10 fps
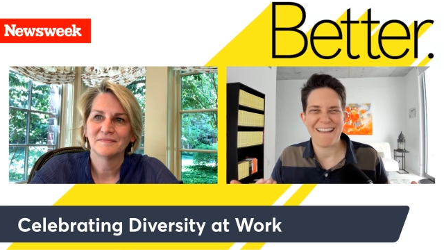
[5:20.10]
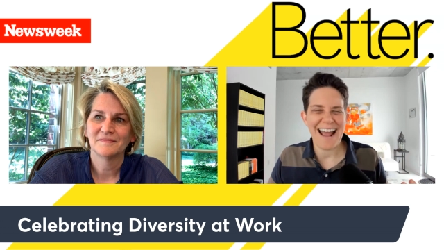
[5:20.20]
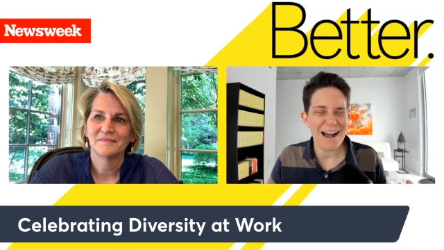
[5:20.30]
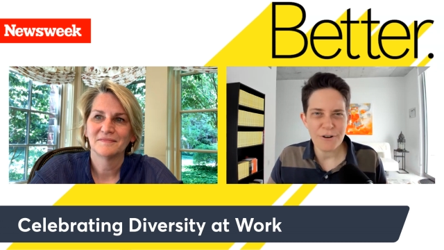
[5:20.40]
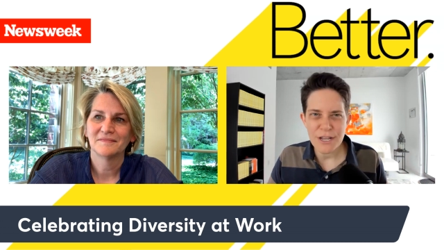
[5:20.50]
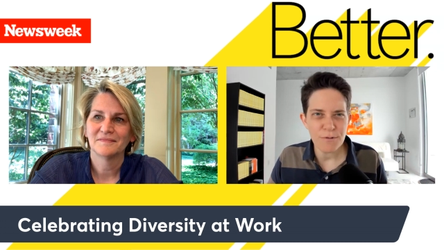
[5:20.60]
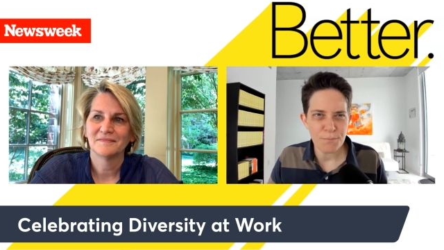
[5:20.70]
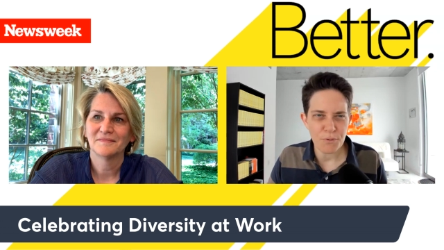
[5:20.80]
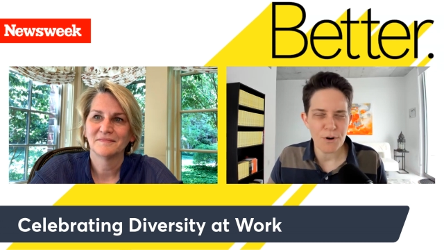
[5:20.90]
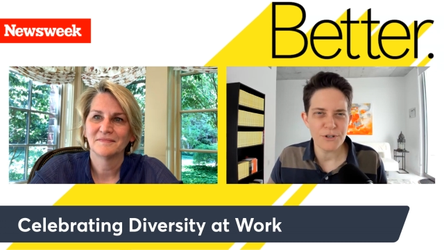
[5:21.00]
Speaker 1: how do you
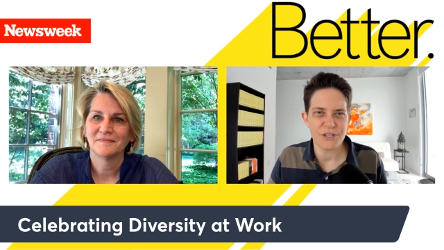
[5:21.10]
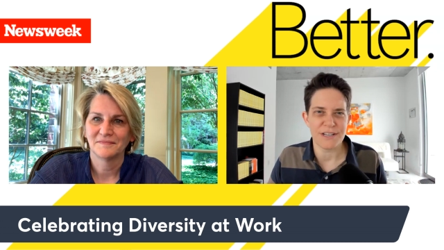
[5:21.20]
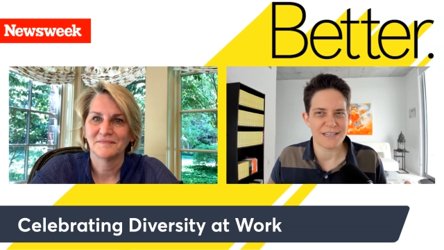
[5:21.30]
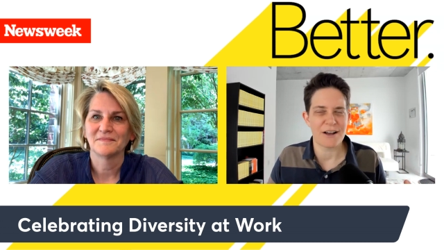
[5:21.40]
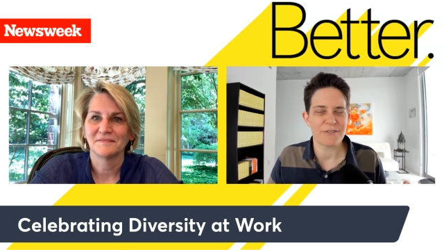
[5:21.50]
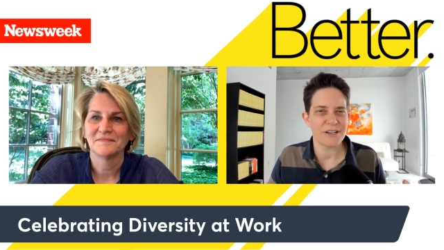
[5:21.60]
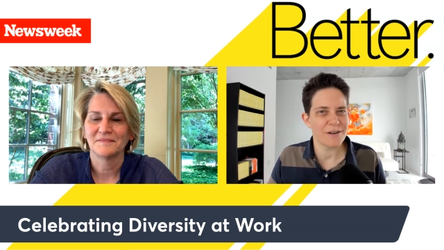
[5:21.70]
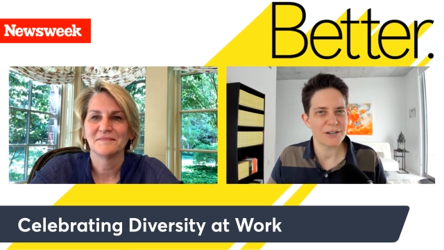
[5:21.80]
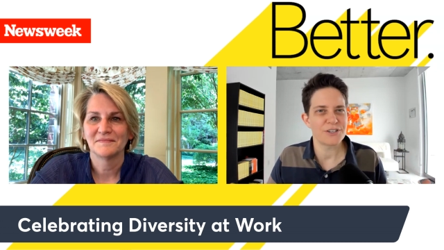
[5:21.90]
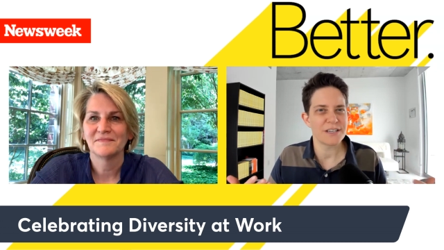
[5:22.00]
approach this? How can
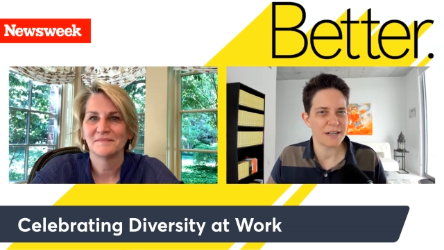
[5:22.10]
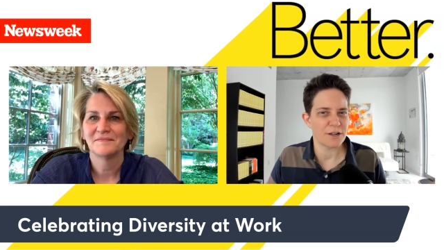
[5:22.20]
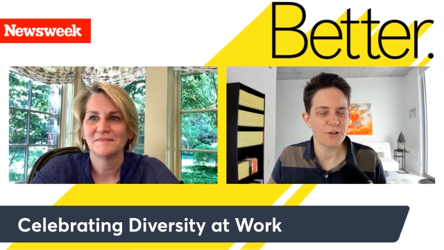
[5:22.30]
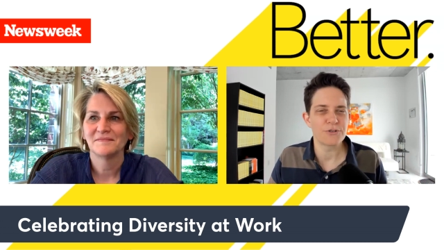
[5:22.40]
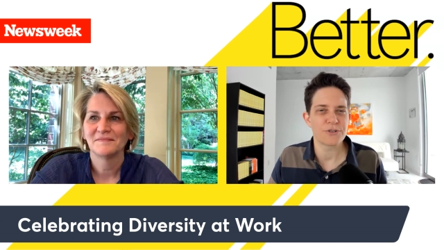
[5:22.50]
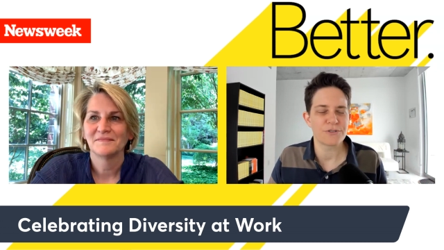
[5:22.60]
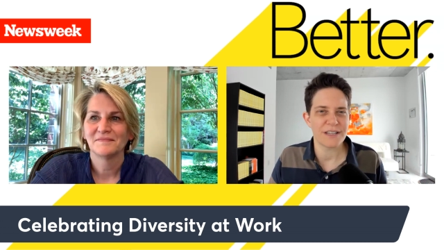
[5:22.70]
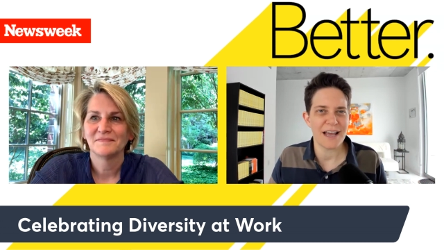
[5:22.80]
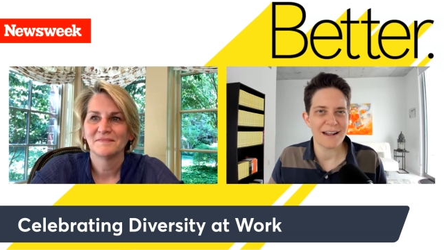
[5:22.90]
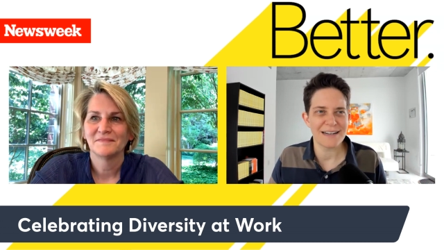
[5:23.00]
you actually get closer
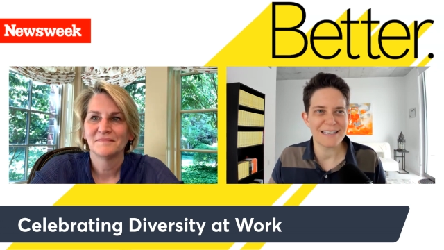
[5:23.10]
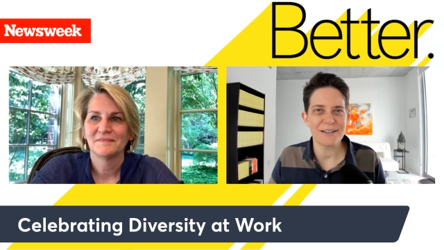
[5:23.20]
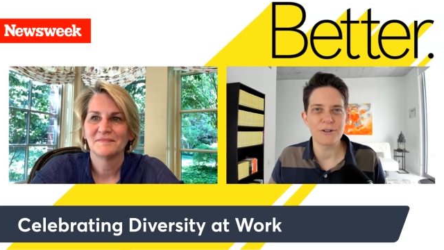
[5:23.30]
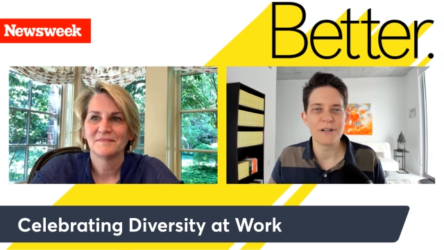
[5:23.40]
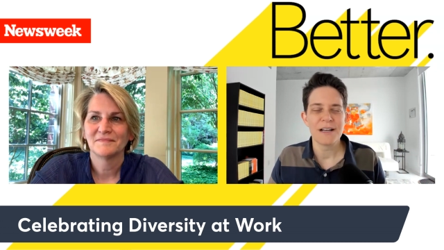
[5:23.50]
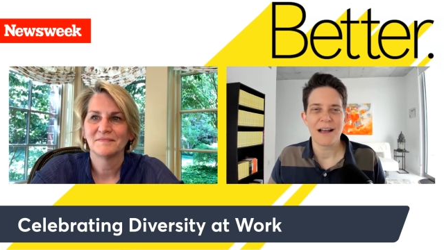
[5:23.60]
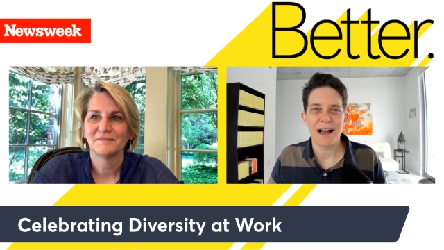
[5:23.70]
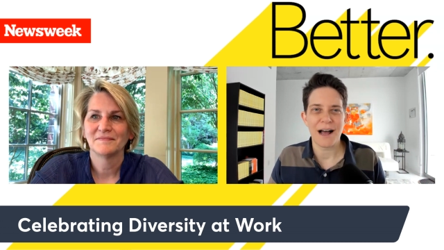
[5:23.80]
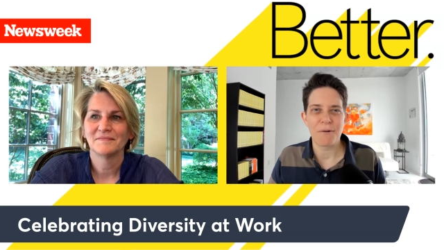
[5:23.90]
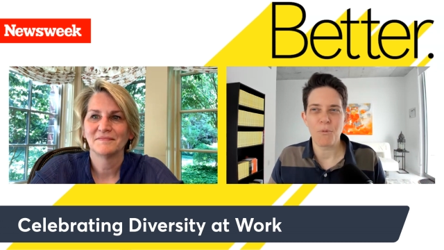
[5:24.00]
to that ideal
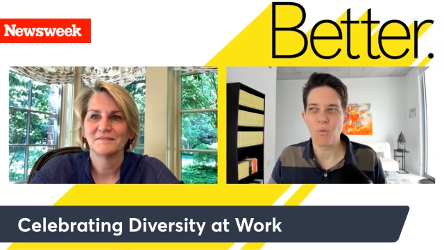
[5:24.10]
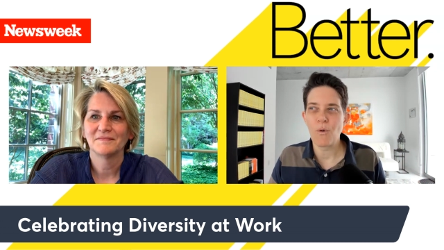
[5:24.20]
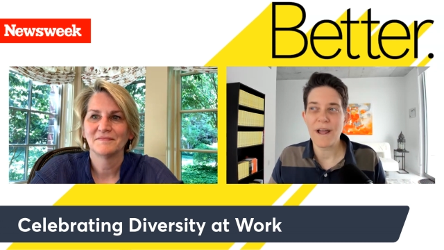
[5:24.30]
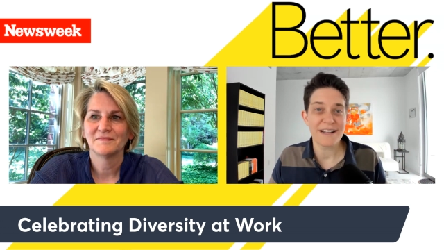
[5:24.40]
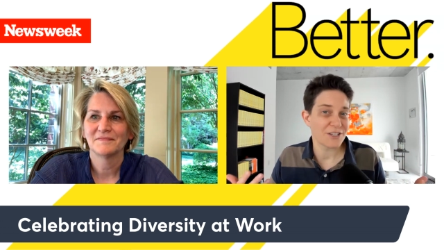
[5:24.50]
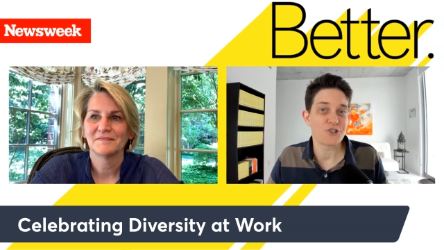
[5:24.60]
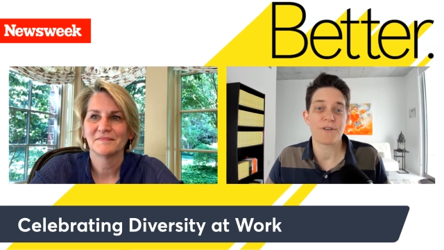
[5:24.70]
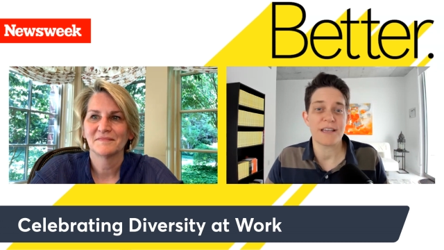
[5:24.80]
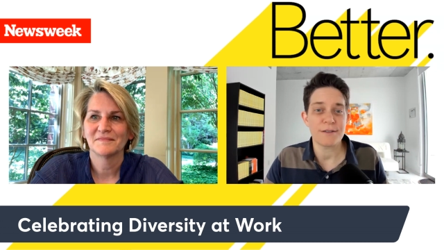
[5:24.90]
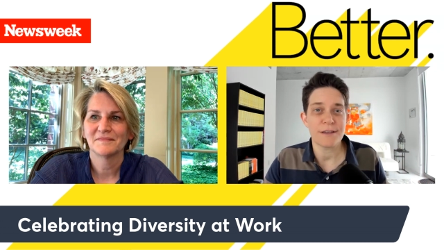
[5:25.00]
um, when it's a
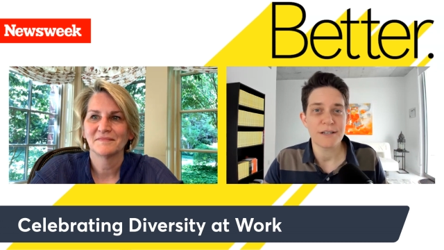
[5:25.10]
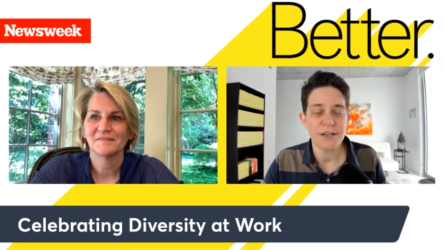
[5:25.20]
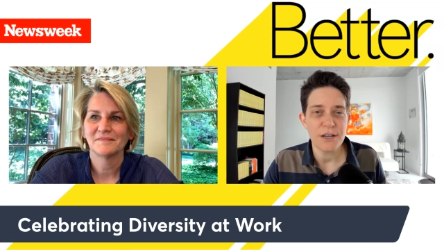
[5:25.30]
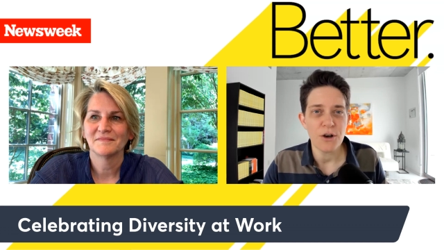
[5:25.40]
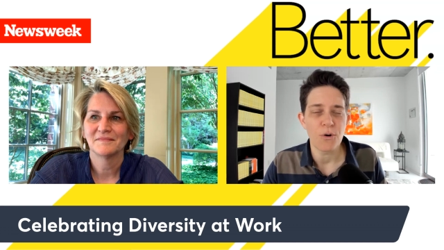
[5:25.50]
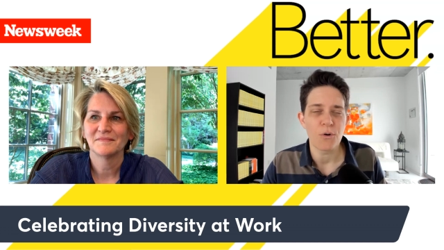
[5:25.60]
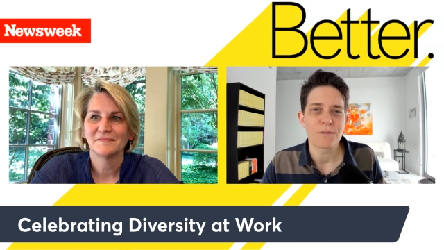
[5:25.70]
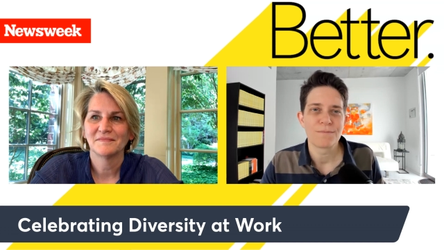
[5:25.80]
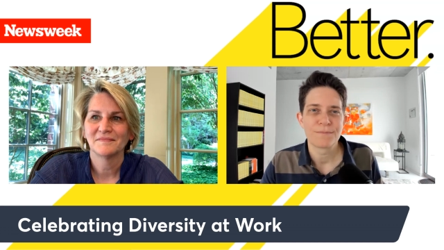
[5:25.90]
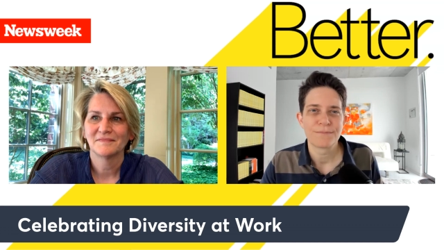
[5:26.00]
tricky thing to do?
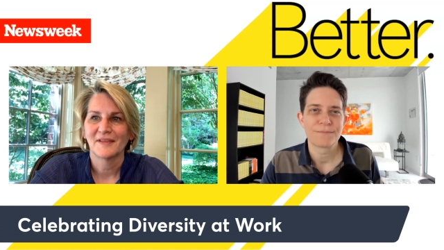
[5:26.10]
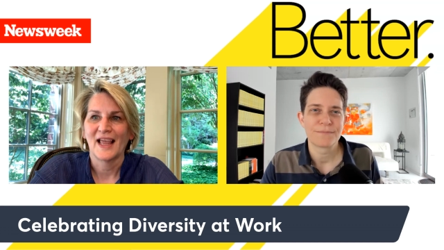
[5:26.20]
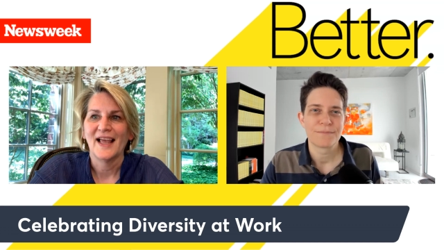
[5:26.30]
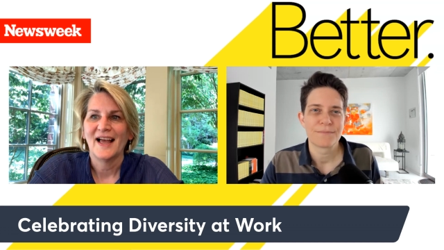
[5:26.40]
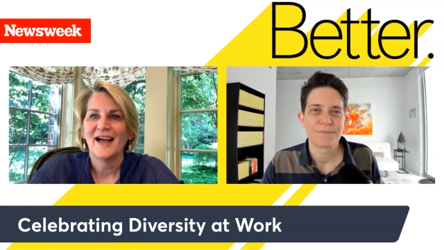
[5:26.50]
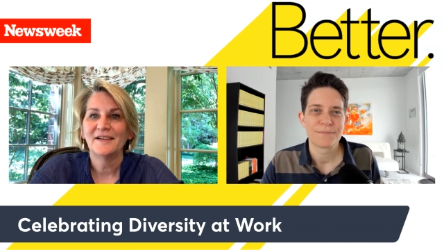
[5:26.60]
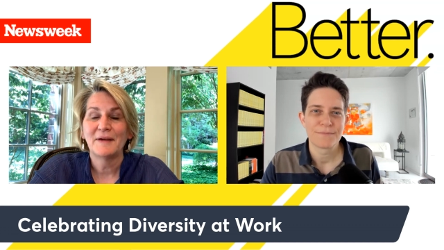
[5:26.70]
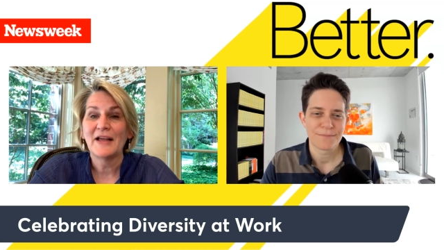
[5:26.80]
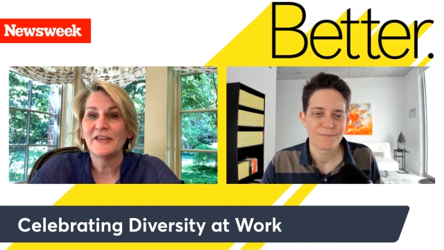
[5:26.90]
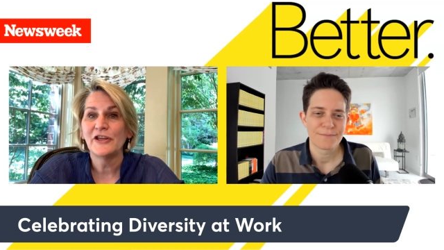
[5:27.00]

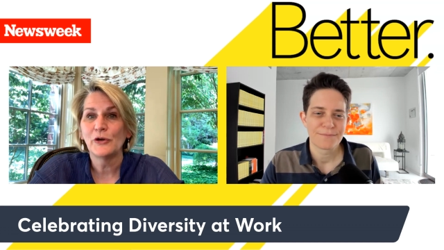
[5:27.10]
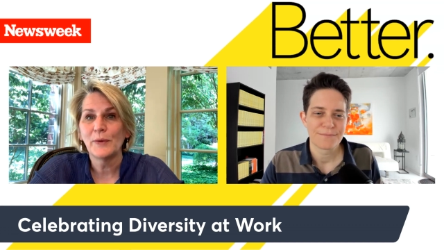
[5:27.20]
Speaker 2: Um, I think you're